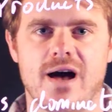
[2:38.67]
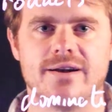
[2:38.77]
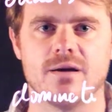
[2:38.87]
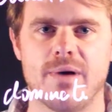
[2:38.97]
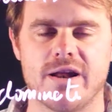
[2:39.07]

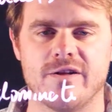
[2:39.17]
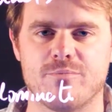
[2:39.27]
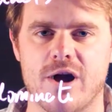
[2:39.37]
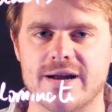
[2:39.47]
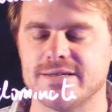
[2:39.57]
uncompetitive
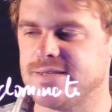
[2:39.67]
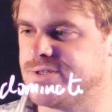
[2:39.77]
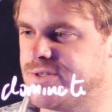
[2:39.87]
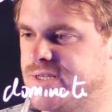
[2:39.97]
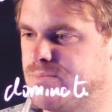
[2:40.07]

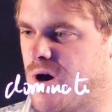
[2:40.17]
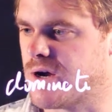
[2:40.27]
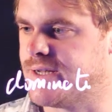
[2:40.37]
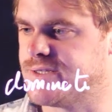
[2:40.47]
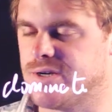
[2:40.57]
practices or these
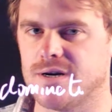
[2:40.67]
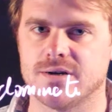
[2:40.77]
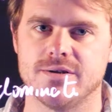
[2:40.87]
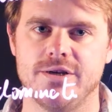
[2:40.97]
markets are